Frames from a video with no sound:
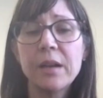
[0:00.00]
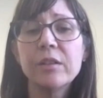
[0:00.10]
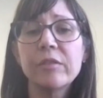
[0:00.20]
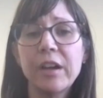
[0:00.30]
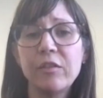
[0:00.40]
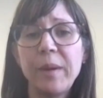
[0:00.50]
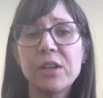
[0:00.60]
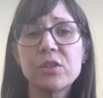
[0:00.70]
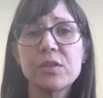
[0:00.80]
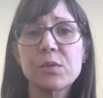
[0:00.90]
end-of-life
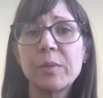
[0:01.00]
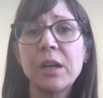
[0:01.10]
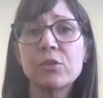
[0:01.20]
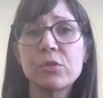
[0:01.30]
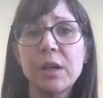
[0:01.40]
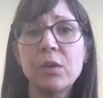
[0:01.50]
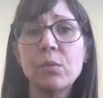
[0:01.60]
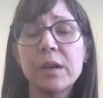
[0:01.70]
patients were being treated